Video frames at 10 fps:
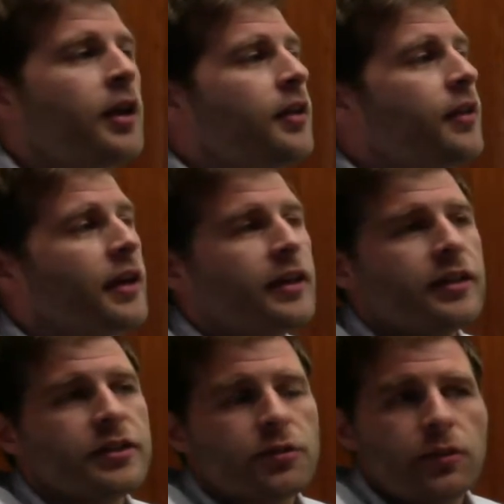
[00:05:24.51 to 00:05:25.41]
that it
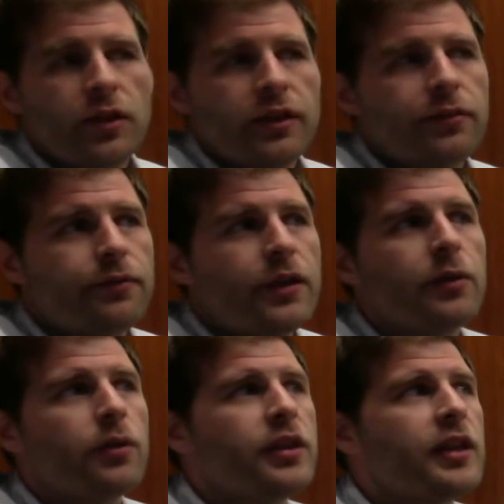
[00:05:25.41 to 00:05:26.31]
doesn't really fit
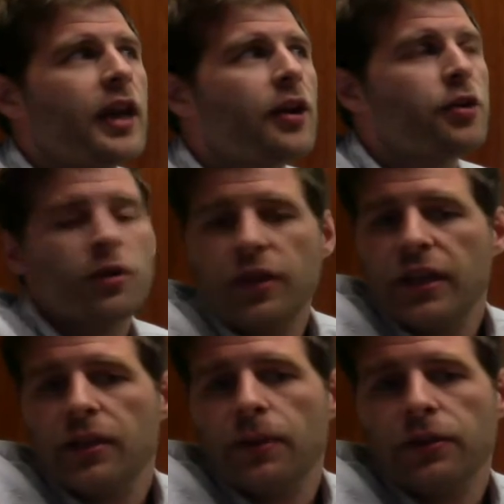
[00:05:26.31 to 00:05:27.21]
within how you're
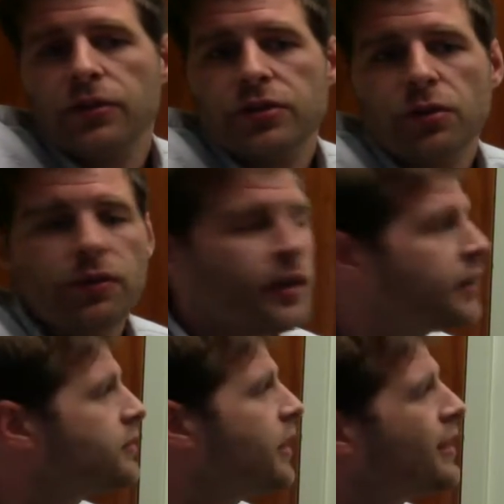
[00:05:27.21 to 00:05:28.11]
thinking about those sort of
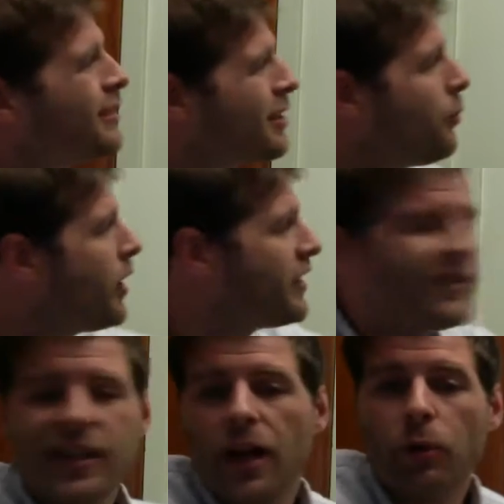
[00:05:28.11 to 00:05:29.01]
things, and in some way it's
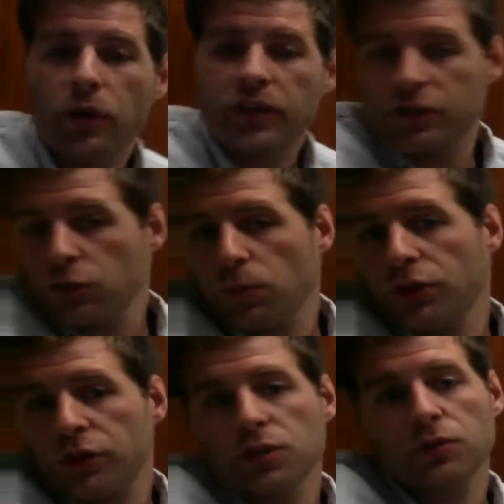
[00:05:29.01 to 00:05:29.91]
not really super
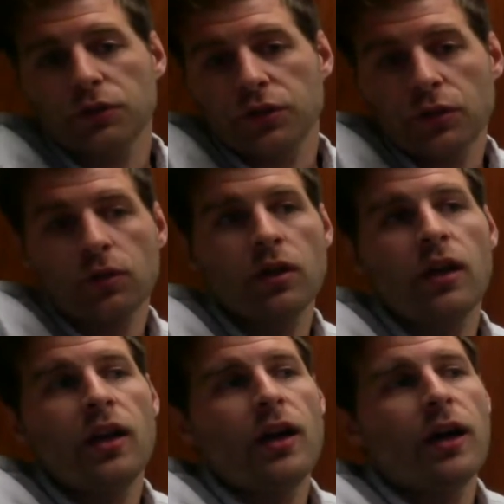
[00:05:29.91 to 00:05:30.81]
useful to you.
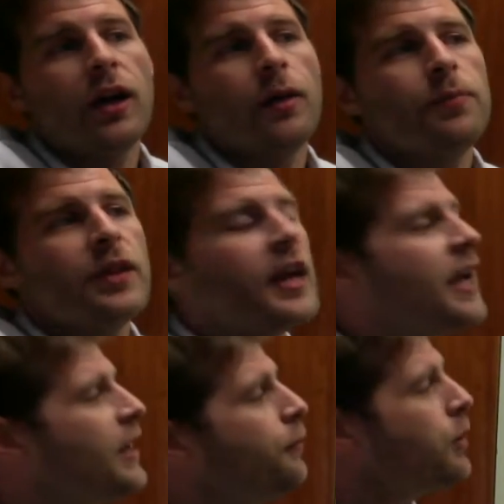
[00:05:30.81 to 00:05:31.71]

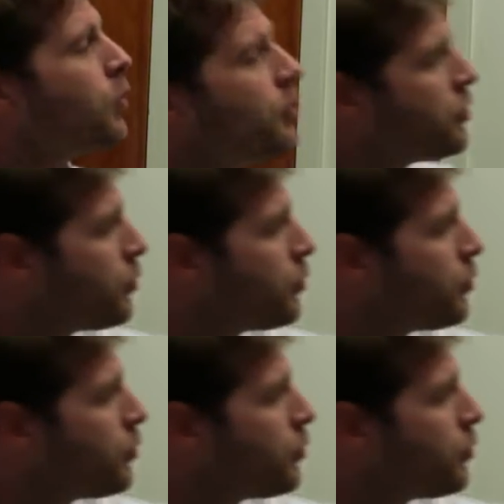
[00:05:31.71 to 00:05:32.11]
If we were to